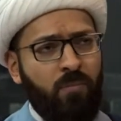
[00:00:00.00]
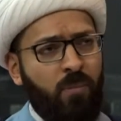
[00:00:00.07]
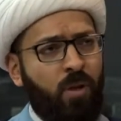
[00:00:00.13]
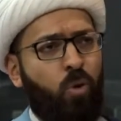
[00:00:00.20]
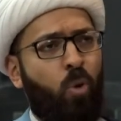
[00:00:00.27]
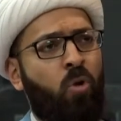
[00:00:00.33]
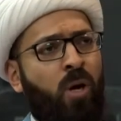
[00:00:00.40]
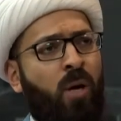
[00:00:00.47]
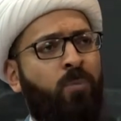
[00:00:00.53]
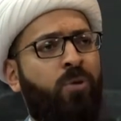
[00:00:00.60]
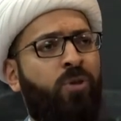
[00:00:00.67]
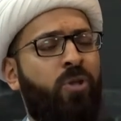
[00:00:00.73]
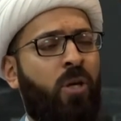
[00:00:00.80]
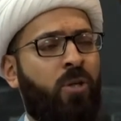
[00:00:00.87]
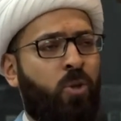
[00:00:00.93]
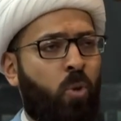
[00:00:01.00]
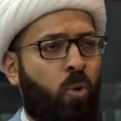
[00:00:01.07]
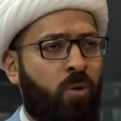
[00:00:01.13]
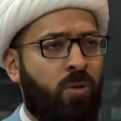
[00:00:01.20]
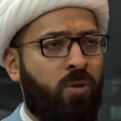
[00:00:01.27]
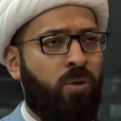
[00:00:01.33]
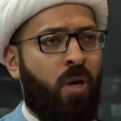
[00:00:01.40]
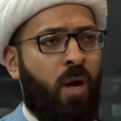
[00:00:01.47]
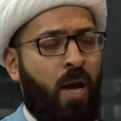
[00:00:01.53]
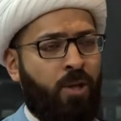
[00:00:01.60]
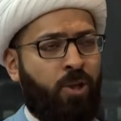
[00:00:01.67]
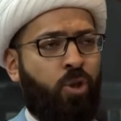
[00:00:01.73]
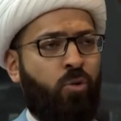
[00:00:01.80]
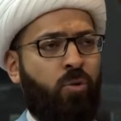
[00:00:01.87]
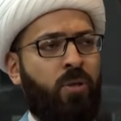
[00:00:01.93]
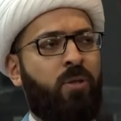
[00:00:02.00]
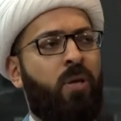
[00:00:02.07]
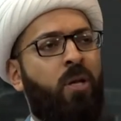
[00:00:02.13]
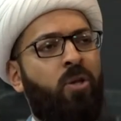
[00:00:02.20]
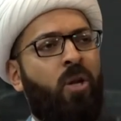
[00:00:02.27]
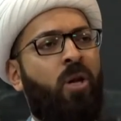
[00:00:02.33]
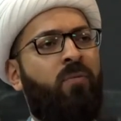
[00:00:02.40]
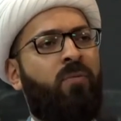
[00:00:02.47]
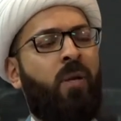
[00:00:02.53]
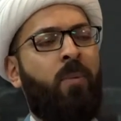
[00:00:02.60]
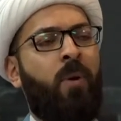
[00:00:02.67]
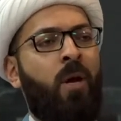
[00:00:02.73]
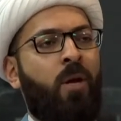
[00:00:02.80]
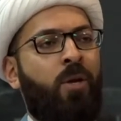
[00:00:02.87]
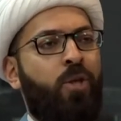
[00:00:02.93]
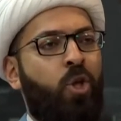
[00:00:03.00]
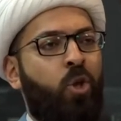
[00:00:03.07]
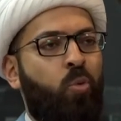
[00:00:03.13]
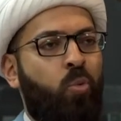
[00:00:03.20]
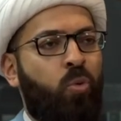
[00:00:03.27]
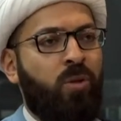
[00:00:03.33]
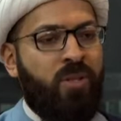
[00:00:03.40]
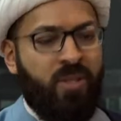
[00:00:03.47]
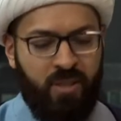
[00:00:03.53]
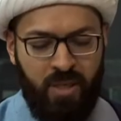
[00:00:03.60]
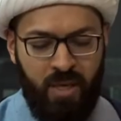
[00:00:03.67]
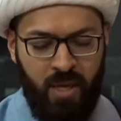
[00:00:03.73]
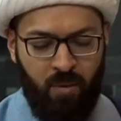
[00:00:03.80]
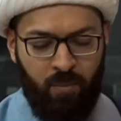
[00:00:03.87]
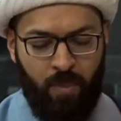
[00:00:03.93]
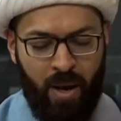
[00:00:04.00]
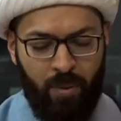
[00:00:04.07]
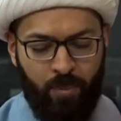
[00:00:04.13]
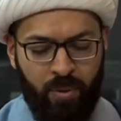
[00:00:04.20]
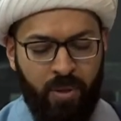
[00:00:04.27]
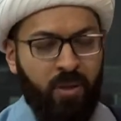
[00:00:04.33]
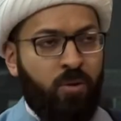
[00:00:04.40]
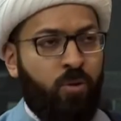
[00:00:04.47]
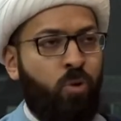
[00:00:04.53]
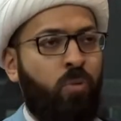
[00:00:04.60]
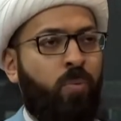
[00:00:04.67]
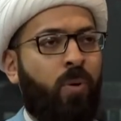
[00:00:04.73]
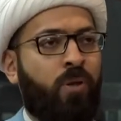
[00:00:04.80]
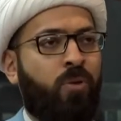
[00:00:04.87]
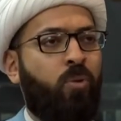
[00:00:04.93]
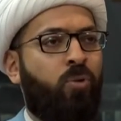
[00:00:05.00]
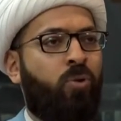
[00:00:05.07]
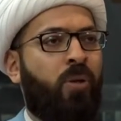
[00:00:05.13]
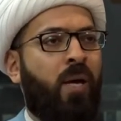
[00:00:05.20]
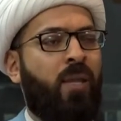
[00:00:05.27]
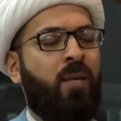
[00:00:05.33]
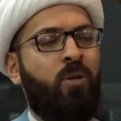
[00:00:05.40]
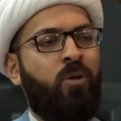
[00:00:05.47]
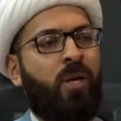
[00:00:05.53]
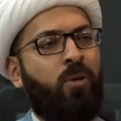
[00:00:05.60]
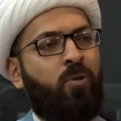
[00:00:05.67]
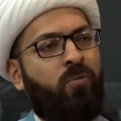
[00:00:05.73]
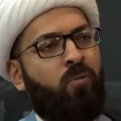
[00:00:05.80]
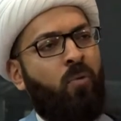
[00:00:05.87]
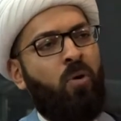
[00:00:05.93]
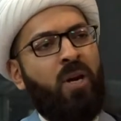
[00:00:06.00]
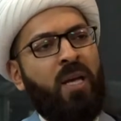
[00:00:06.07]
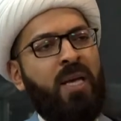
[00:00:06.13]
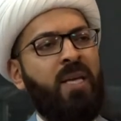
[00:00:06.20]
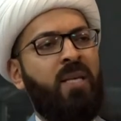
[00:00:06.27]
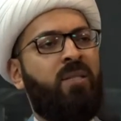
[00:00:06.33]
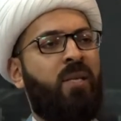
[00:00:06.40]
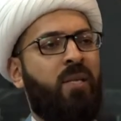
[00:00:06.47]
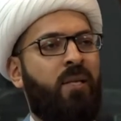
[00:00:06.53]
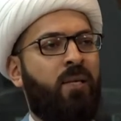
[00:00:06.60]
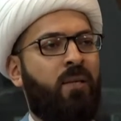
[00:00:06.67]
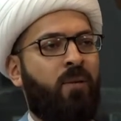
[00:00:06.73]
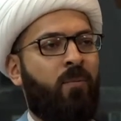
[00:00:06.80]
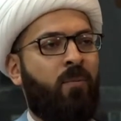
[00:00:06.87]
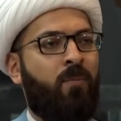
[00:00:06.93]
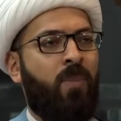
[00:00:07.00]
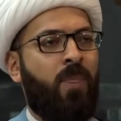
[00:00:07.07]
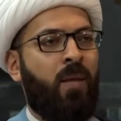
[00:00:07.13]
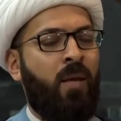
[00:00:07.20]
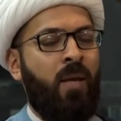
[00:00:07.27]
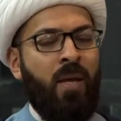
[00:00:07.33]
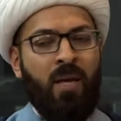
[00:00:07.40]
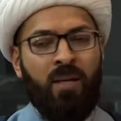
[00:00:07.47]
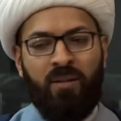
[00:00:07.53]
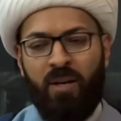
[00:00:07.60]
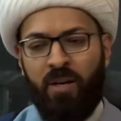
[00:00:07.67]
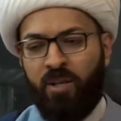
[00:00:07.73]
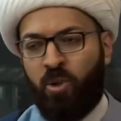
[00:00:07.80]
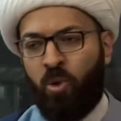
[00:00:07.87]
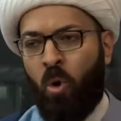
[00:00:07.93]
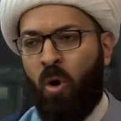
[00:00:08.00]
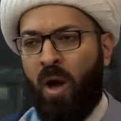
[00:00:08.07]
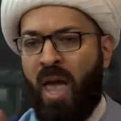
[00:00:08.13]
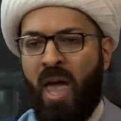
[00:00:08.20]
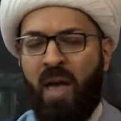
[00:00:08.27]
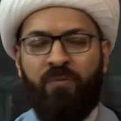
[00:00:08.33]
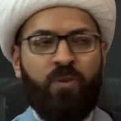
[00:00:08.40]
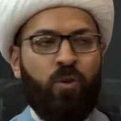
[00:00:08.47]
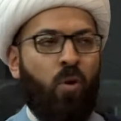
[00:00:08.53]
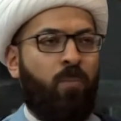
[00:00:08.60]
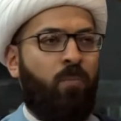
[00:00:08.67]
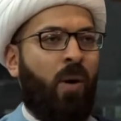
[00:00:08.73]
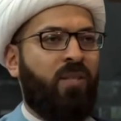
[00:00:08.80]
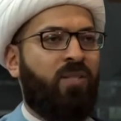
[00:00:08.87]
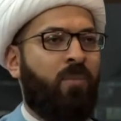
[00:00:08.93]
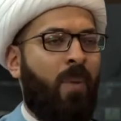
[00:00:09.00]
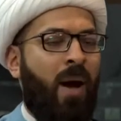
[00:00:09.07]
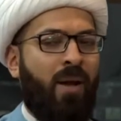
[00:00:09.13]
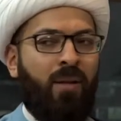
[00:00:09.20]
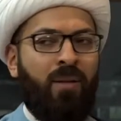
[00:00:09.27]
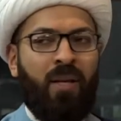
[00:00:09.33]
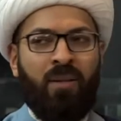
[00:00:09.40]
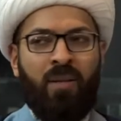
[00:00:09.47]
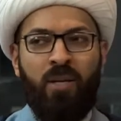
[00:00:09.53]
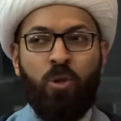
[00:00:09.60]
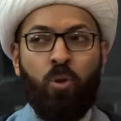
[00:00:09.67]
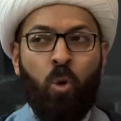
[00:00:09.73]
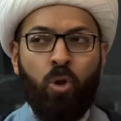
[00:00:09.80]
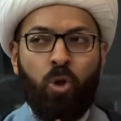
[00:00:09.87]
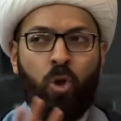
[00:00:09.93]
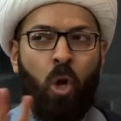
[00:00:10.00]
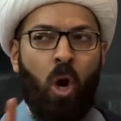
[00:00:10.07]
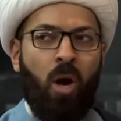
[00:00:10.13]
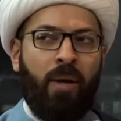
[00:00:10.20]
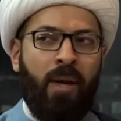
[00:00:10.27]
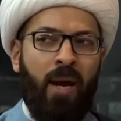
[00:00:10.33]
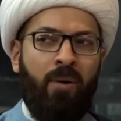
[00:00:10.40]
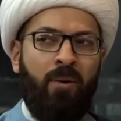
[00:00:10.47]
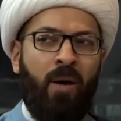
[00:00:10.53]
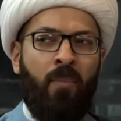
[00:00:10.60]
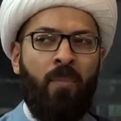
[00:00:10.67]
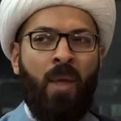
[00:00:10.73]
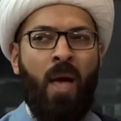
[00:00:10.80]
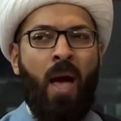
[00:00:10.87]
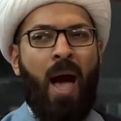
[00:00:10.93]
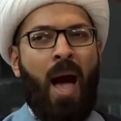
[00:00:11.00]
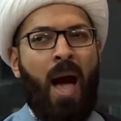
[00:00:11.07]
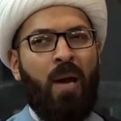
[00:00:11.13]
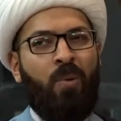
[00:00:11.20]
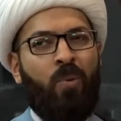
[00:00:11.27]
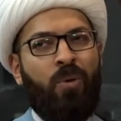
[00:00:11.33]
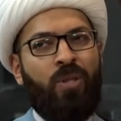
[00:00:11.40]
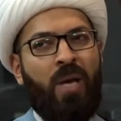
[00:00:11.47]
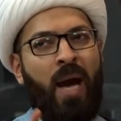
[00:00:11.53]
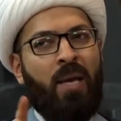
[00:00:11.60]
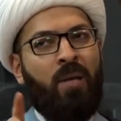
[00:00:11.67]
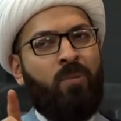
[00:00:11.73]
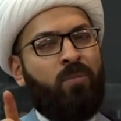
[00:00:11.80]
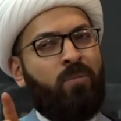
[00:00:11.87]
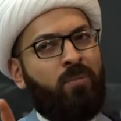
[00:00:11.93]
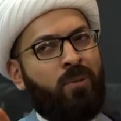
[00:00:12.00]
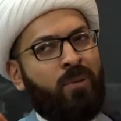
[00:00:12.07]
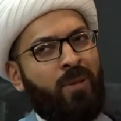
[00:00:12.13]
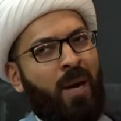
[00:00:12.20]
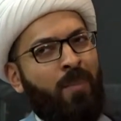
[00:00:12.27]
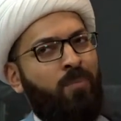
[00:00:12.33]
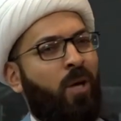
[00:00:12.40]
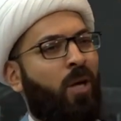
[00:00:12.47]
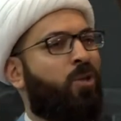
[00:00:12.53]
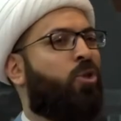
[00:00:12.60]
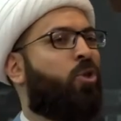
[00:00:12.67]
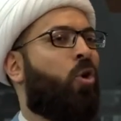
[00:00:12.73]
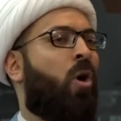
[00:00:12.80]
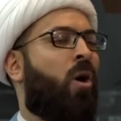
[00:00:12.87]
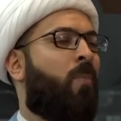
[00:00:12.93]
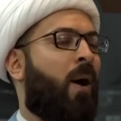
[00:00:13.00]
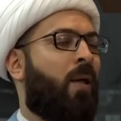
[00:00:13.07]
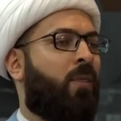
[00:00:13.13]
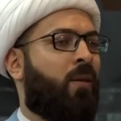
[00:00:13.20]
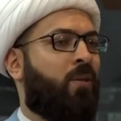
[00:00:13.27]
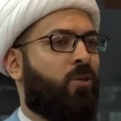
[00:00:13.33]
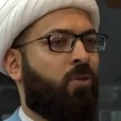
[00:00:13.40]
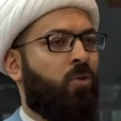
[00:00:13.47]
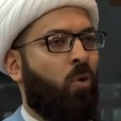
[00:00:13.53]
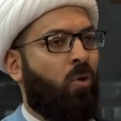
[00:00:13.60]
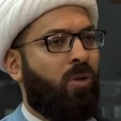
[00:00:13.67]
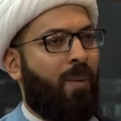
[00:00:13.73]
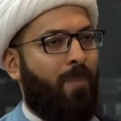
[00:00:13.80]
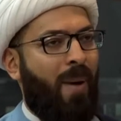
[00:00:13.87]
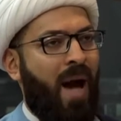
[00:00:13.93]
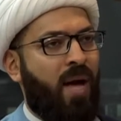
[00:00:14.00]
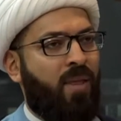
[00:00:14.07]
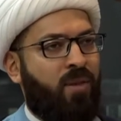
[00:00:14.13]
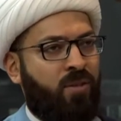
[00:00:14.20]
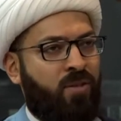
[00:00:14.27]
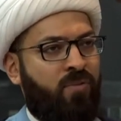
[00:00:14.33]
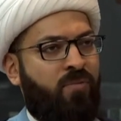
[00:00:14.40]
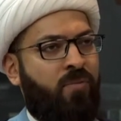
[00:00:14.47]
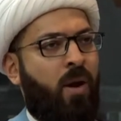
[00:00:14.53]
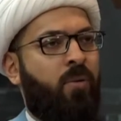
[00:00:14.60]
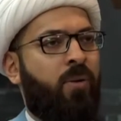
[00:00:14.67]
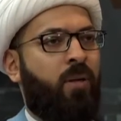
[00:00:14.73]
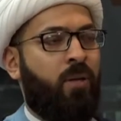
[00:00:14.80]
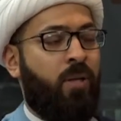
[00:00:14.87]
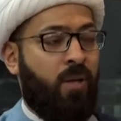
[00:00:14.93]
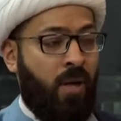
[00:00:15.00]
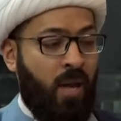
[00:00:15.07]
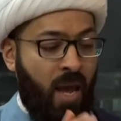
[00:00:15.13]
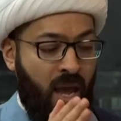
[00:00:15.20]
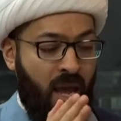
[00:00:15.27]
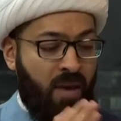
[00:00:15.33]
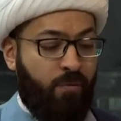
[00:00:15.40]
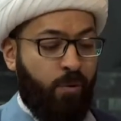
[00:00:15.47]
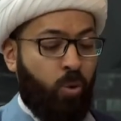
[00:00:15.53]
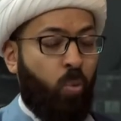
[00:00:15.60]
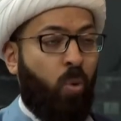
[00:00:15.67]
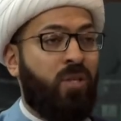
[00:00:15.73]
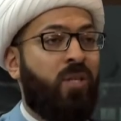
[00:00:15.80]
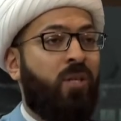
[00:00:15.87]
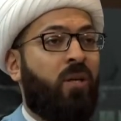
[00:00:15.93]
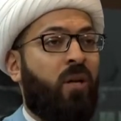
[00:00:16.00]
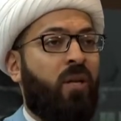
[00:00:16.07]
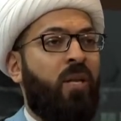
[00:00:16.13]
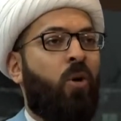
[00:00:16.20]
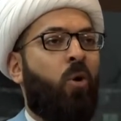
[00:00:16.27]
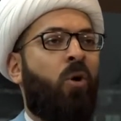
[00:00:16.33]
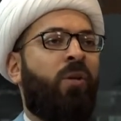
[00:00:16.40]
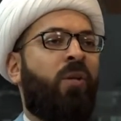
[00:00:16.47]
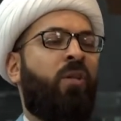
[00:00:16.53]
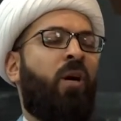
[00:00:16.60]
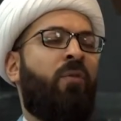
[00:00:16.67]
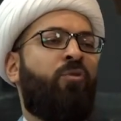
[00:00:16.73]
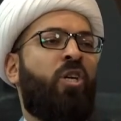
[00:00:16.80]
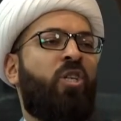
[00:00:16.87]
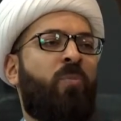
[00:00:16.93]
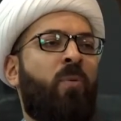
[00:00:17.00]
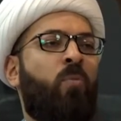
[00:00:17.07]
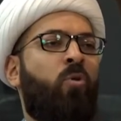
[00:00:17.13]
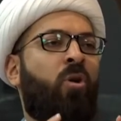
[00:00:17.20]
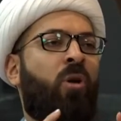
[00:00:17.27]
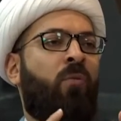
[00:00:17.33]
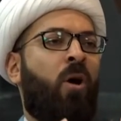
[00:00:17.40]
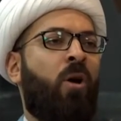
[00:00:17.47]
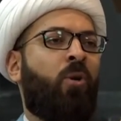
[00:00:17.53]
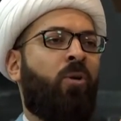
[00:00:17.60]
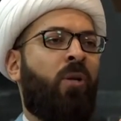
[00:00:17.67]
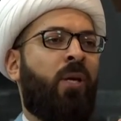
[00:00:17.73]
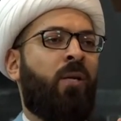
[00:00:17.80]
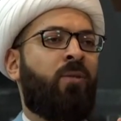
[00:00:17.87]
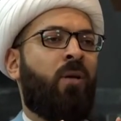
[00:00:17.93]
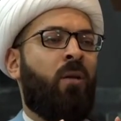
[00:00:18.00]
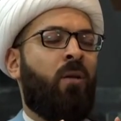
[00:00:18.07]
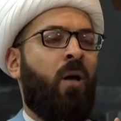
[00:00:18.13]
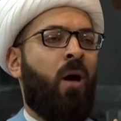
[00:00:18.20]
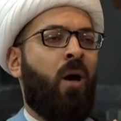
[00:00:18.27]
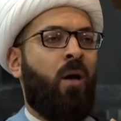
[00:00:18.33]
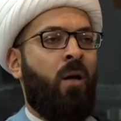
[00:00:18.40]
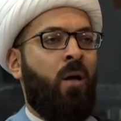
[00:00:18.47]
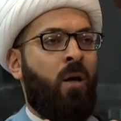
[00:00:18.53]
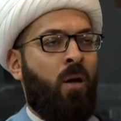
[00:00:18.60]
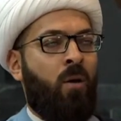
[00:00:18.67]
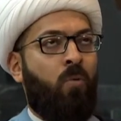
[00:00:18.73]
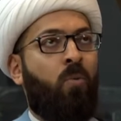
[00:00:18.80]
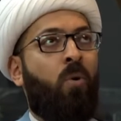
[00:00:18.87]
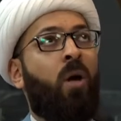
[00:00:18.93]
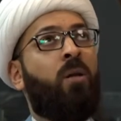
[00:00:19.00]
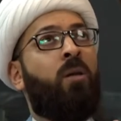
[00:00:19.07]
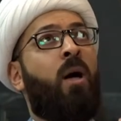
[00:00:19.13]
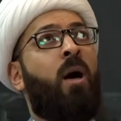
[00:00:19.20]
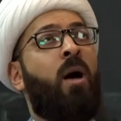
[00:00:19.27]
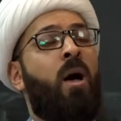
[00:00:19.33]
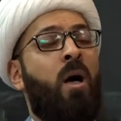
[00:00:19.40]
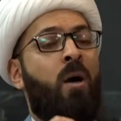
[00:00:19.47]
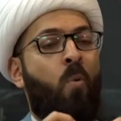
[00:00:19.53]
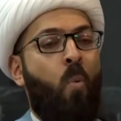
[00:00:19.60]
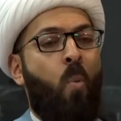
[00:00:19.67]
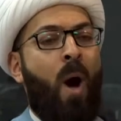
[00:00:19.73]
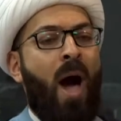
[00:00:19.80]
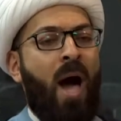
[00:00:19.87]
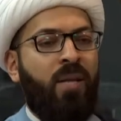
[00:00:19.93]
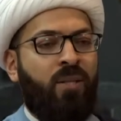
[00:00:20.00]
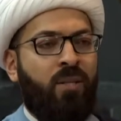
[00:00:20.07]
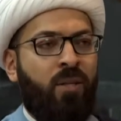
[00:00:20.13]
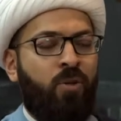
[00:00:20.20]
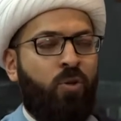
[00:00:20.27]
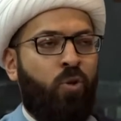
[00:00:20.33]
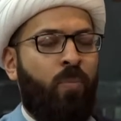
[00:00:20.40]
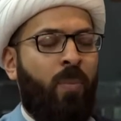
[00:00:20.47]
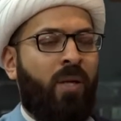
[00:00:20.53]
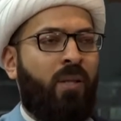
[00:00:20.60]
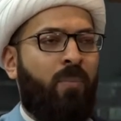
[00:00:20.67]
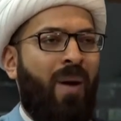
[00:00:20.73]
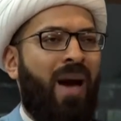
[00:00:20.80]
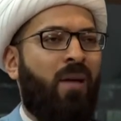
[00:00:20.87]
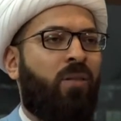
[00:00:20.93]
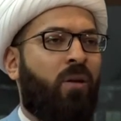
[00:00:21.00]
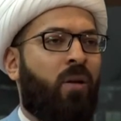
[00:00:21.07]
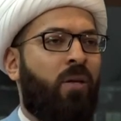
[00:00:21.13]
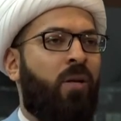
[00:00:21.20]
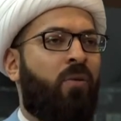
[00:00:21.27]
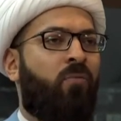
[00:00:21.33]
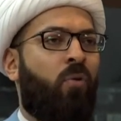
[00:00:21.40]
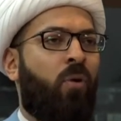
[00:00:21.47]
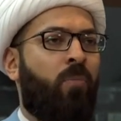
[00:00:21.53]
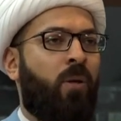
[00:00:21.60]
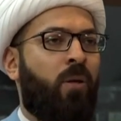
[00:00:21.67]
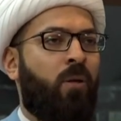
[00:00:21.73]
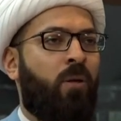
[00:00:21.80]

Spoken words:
Don't come to Shia stories, histories, none of them. You will see by putting 2 plus 2 together, you get to 4 easily. There is no ifs or buts about it. Like there is no dark area. I'm not sure about this. No, the path is very clear. If it wasn't clear on the Day of Judgment, we could have argued against Allah. Allah, why didn't you make the path clear for me?